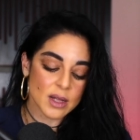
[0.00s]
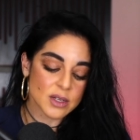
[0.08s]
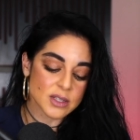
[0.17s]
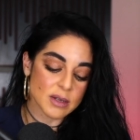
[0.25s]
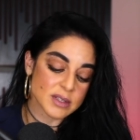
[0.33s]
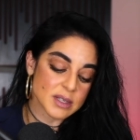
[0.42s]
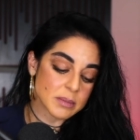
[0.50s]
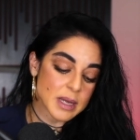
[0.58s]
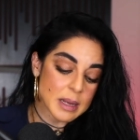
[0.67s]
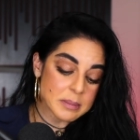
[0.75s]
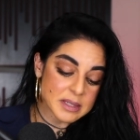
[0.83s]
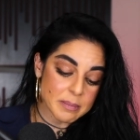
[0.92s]
So
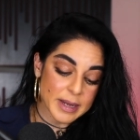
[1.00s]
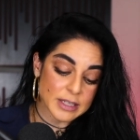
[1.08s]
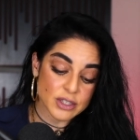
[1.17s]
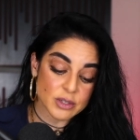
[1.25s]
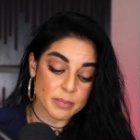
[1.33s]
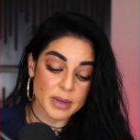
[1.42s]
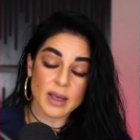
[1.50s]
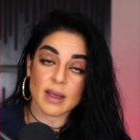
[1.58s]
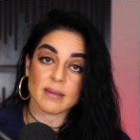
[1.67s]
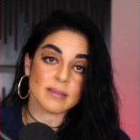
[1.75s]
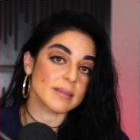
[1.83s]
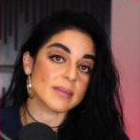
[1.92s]
sometimes it might just
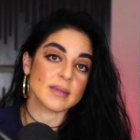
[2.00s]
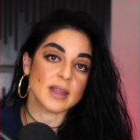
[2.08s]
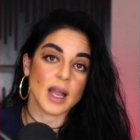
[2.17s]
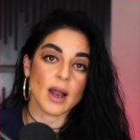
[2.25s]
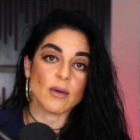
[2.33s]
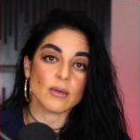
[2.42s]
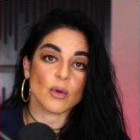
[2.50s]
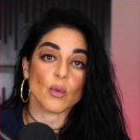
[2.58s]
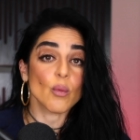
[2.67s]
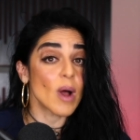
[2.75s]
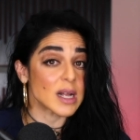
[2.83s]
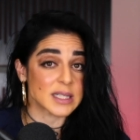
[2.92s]
be, you know,
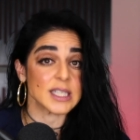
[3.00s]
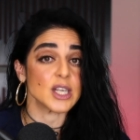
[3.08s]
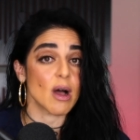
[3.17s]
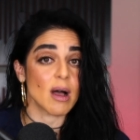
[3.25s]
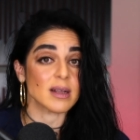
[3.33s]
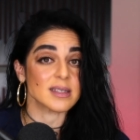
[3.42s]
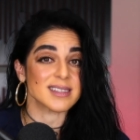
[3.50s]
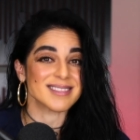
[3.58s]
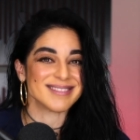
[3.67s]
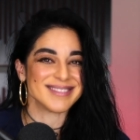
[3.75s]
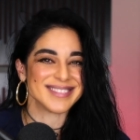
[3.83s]
Roxy talks.